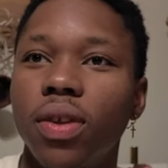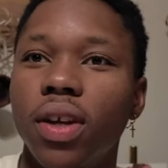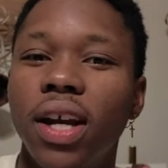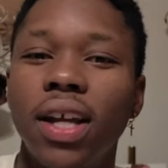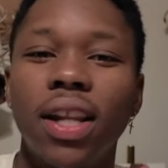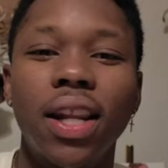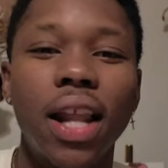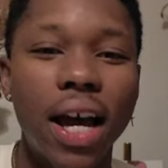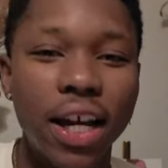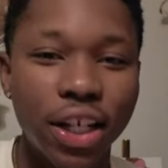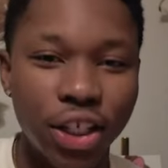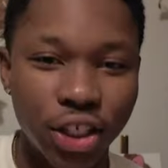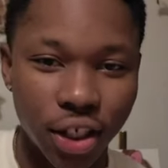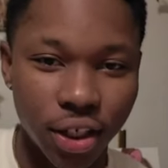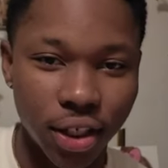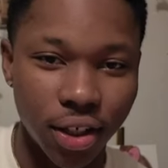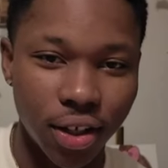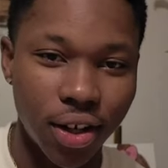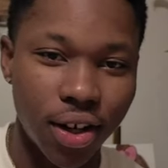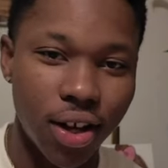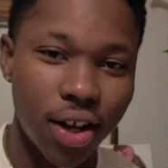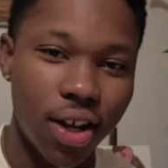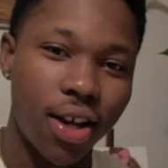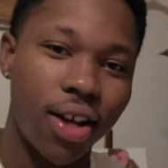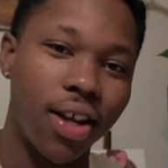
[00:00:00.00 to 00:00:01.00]
Elijah.
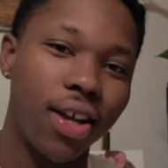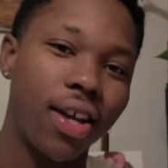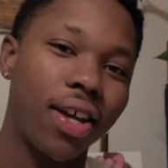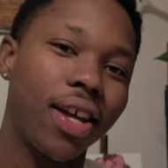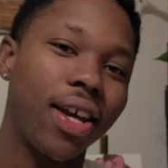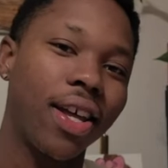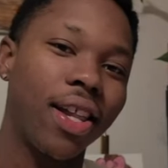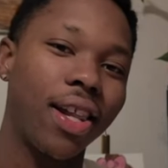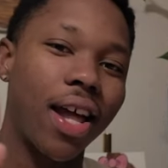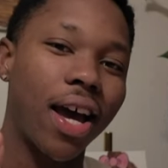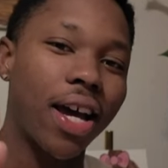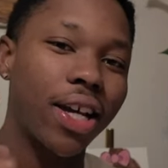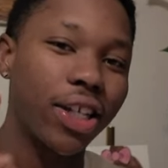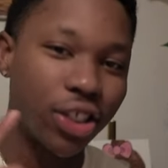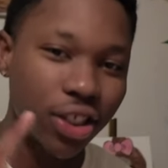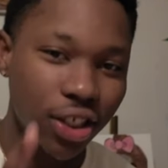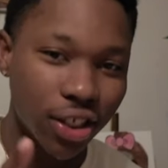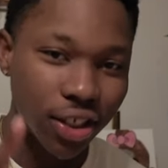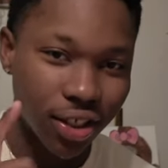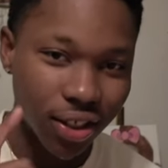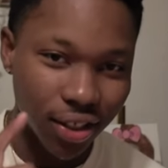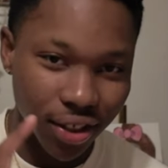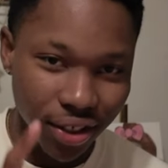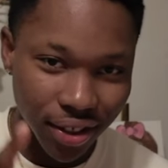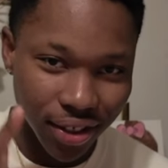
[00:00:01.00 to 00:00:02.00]
That
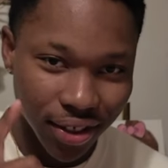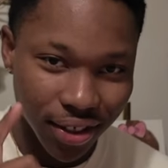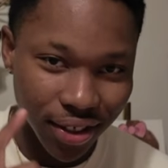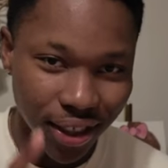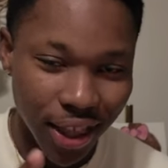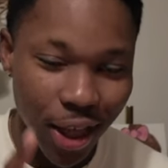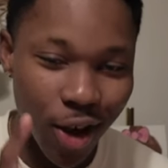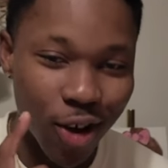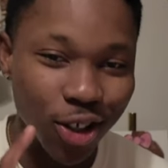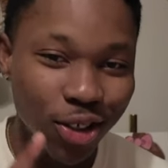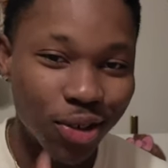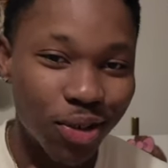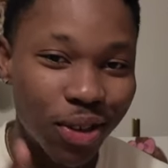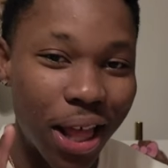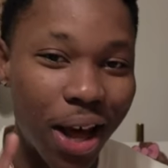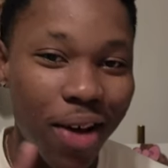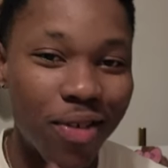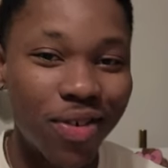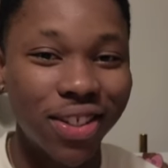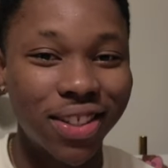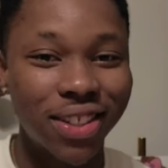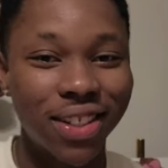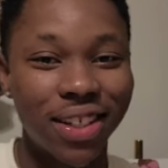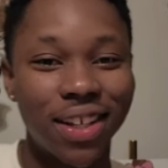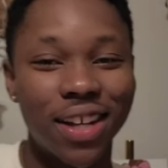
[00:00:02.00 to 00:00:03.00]

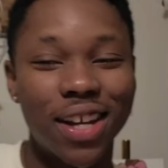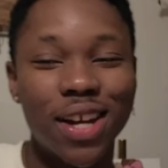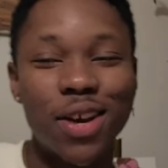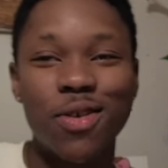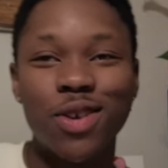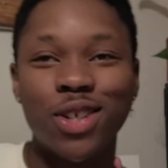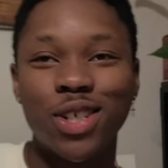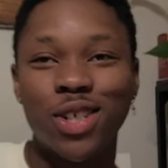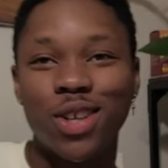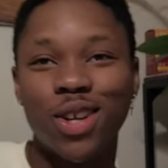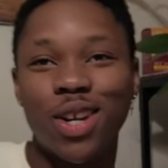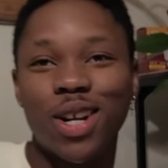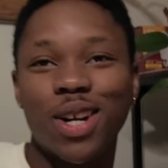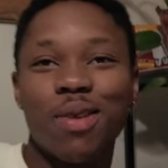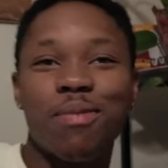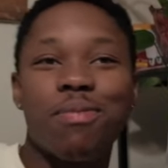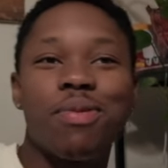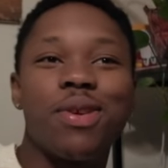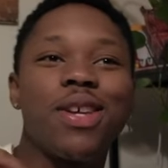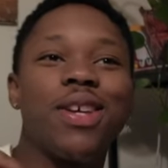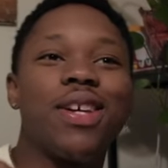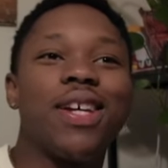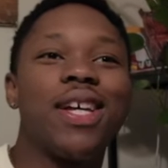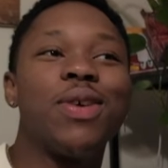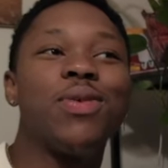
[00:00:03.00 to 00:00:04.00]
was it. It was either gonna
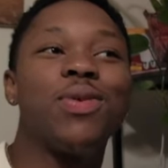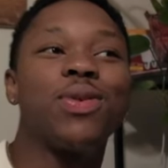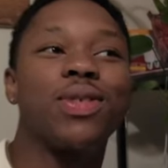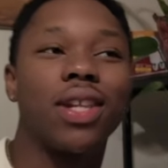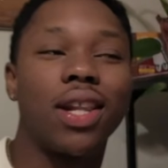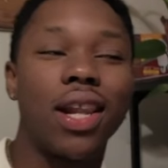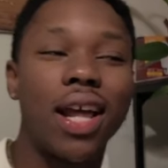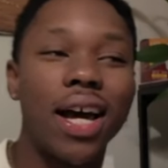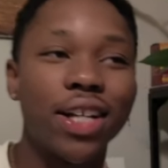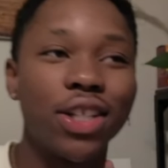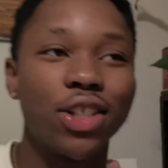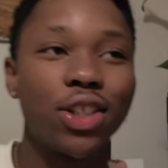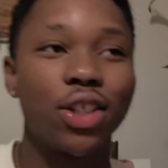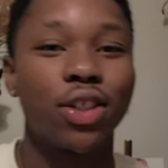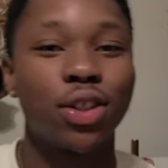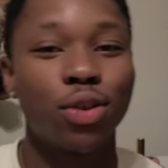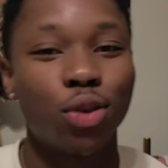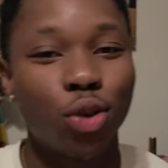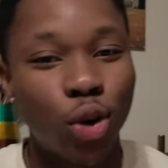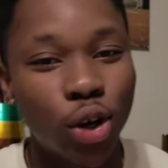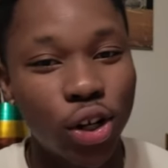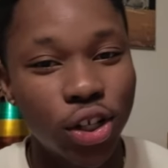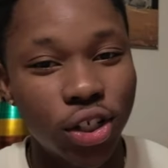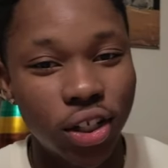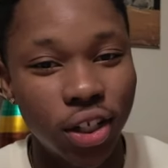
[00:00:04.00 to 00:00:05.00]
be, it was Elijah. So
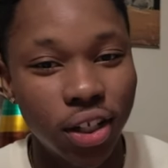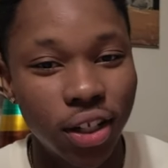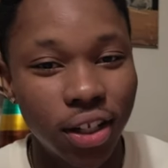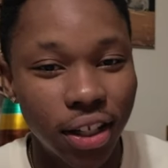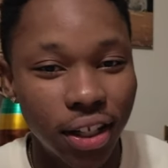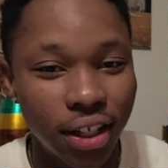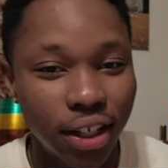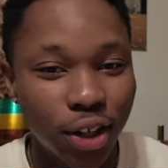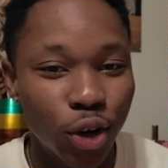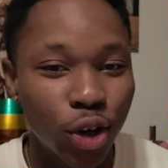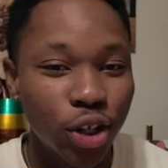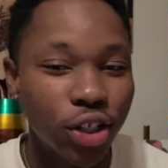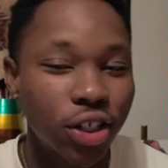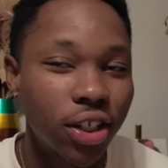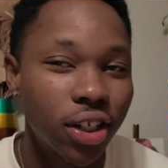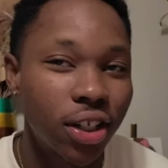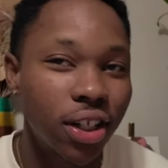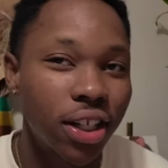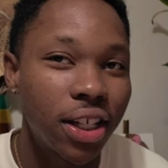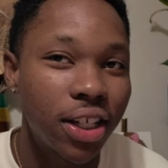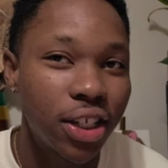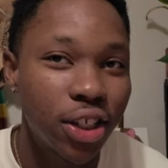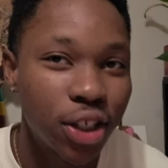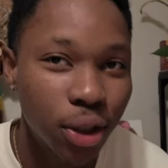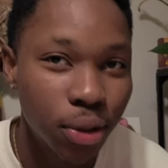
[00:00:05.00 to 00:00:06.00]
Christian
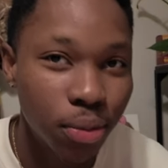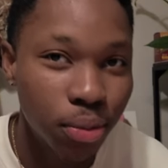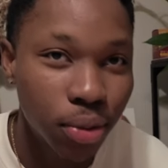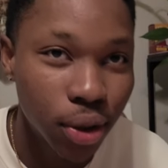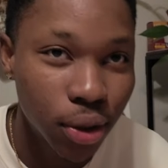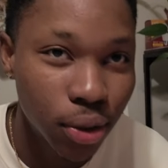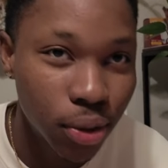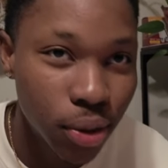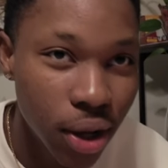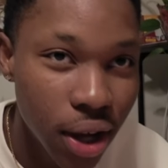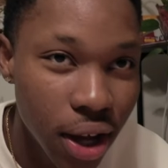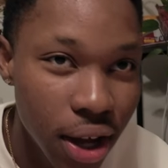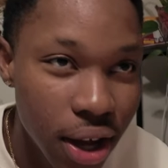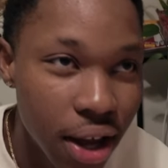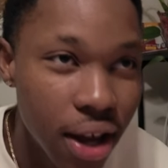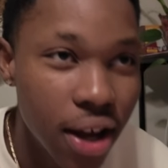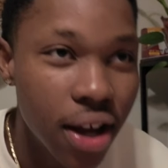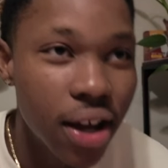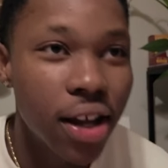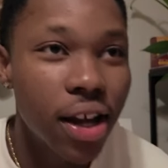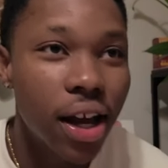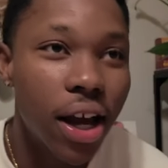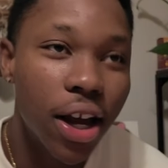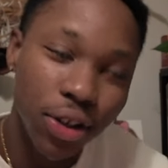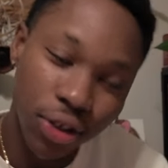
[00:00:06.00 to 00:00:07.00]
Ichigbulu.
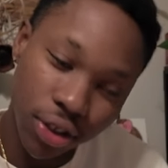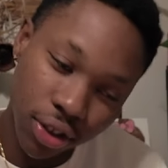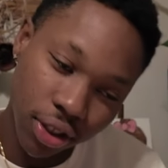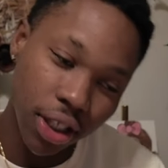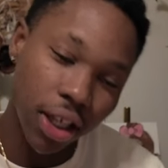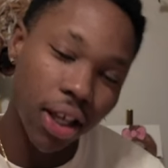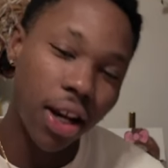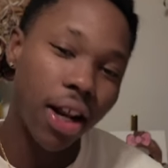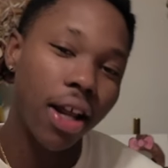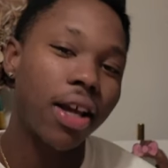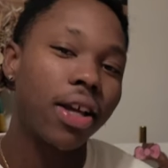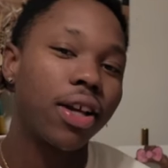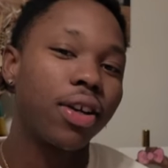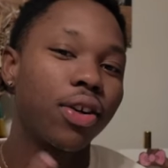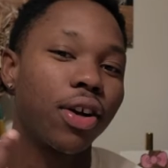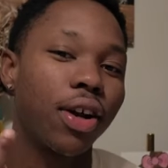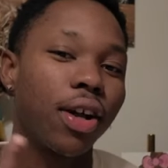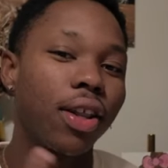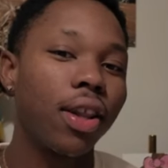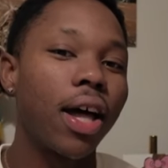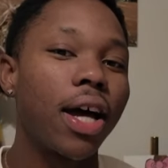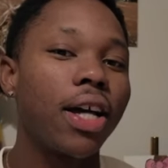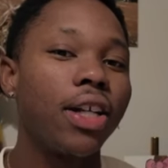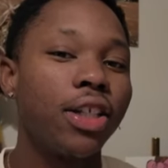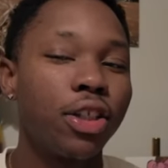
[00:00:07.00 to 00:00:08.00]
I used to say that
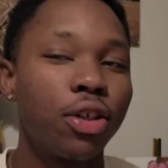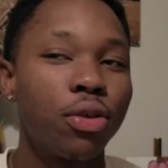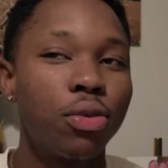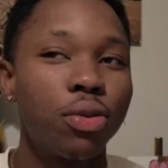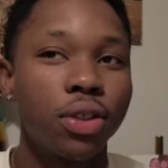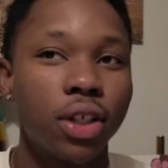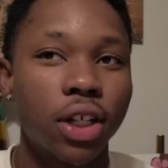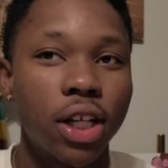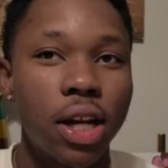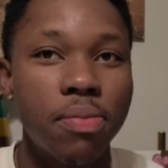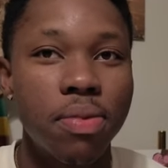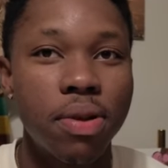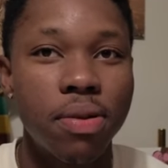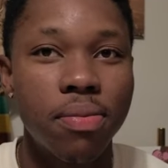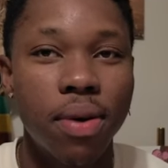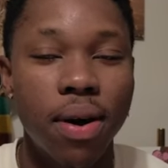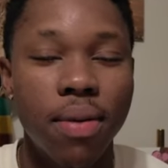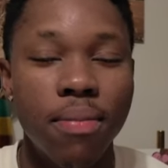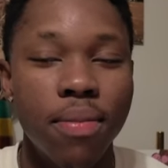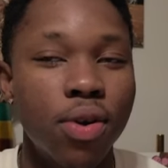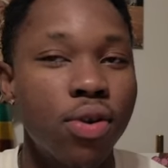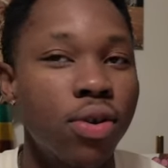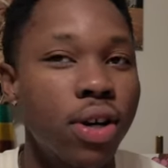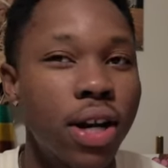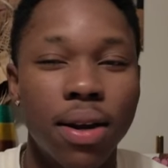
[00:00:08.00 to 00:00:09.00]
Elijah was gonna be my
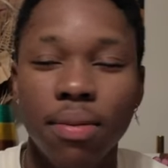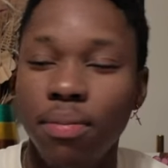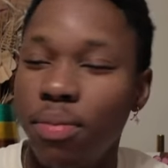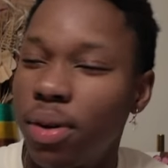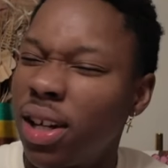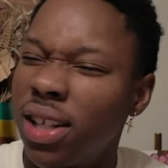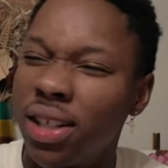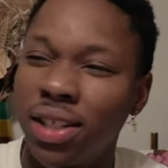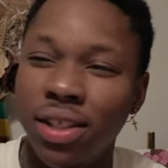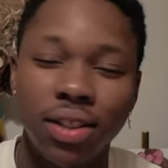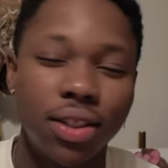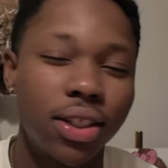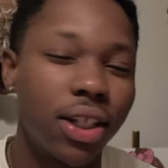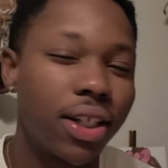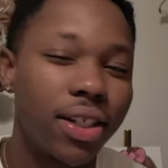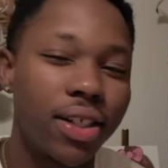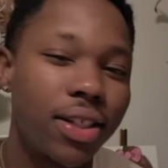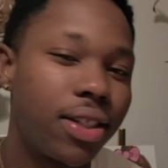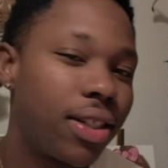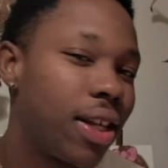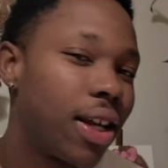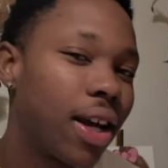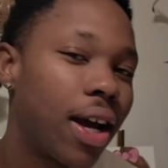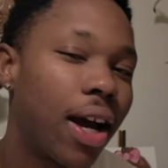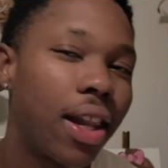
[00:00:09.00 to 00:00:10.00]
middle name, but it just didn't
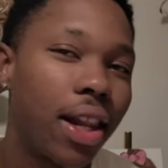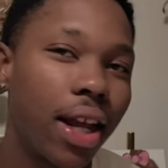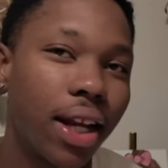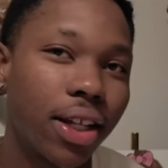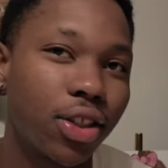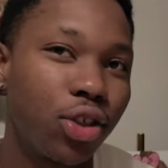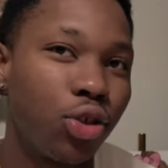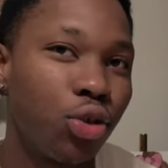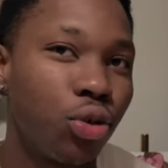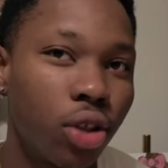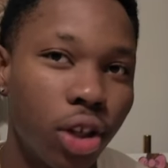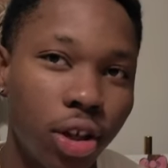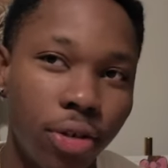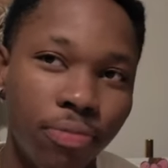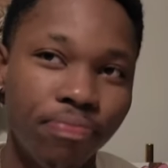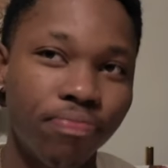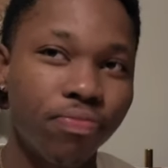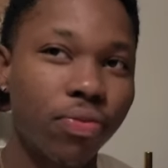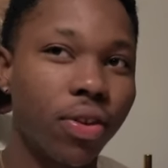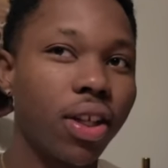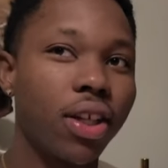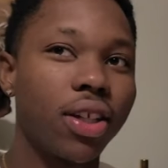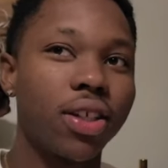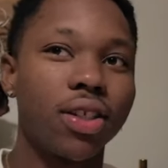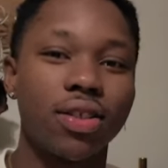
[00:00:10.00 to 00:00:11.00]
stick. I like Julian.
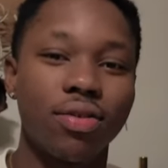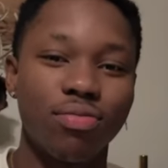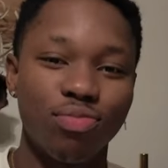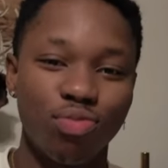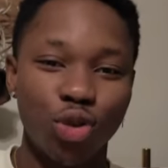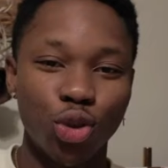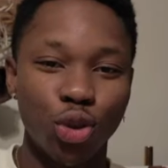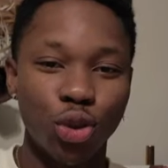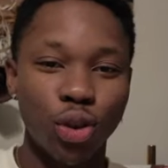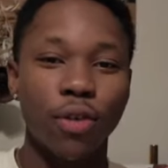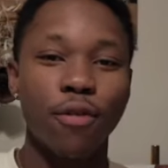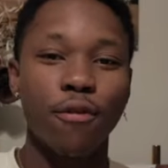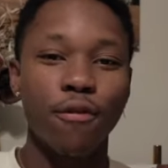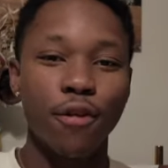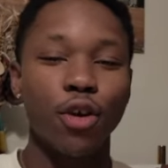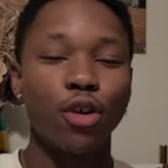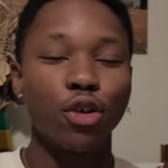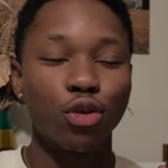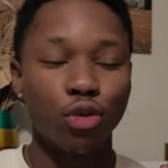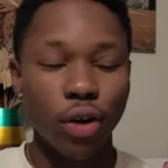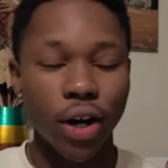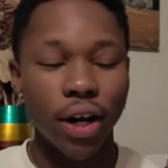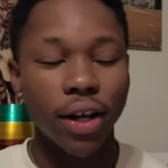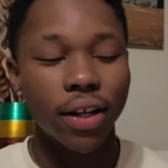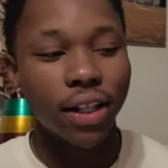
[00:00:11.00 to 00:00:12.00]
Julian
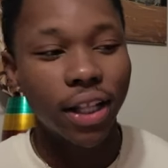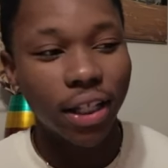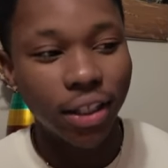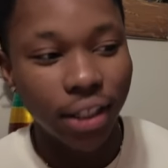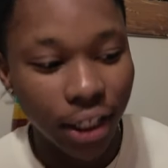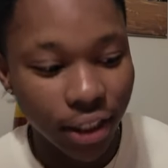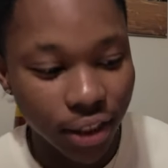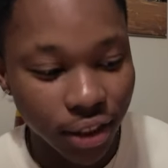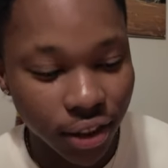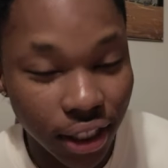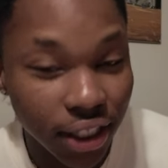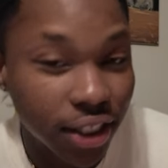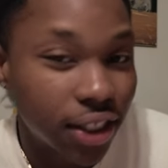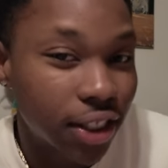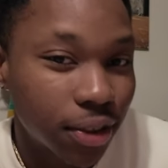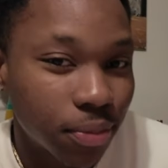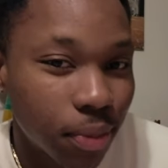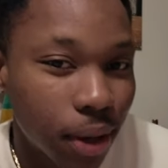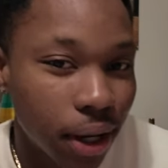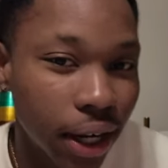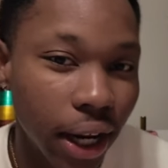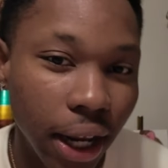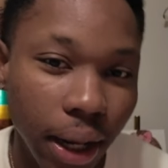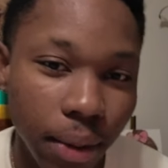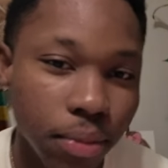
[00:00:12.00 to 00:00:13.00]
feels right. This is
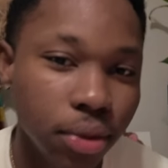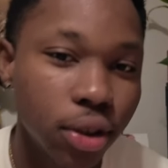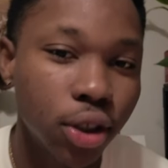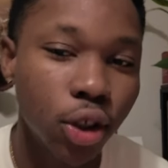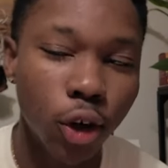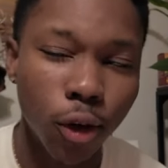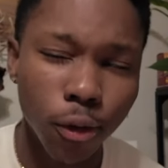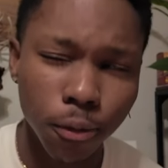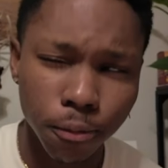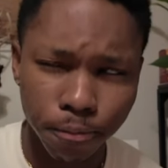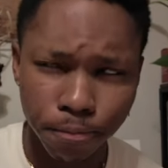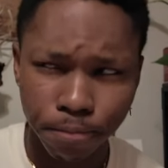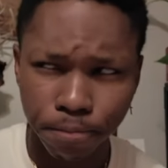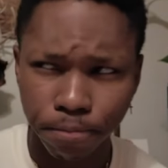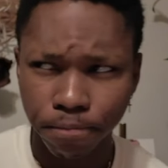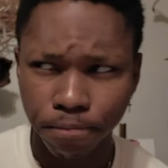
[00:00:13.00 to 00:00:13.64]
my name. So